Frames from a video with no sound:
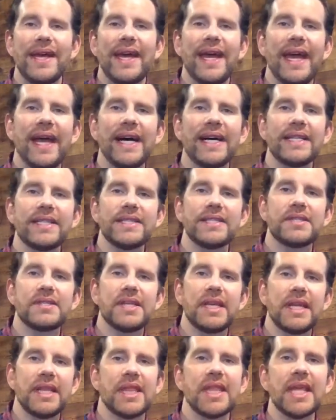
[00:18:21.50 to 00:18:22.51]
And
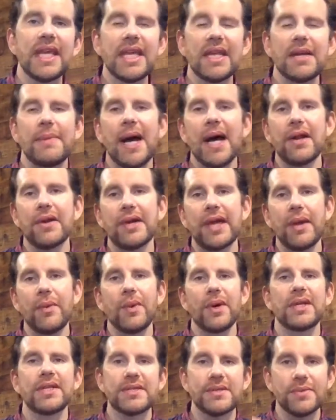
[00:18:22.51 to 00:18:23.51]
in thinking about, okay,
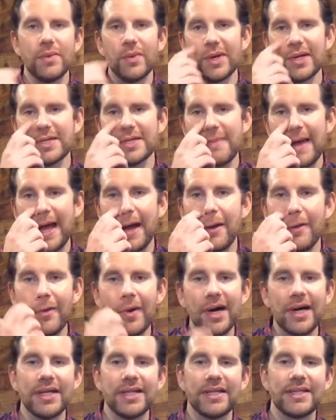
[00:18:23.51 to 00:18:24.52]
what does Matt
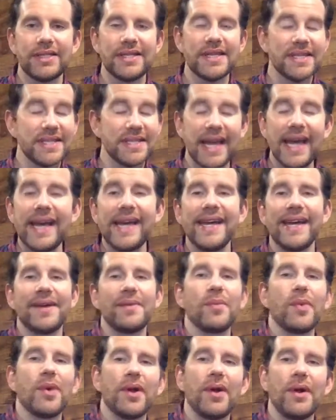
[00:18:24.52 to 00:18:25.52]
want to say
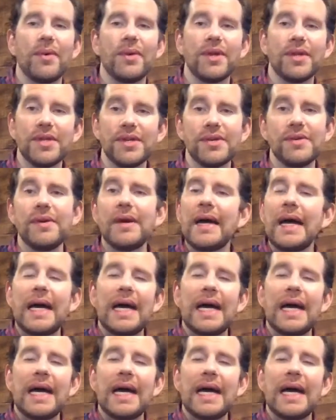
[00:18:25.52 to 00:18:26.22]
and what do I want to do?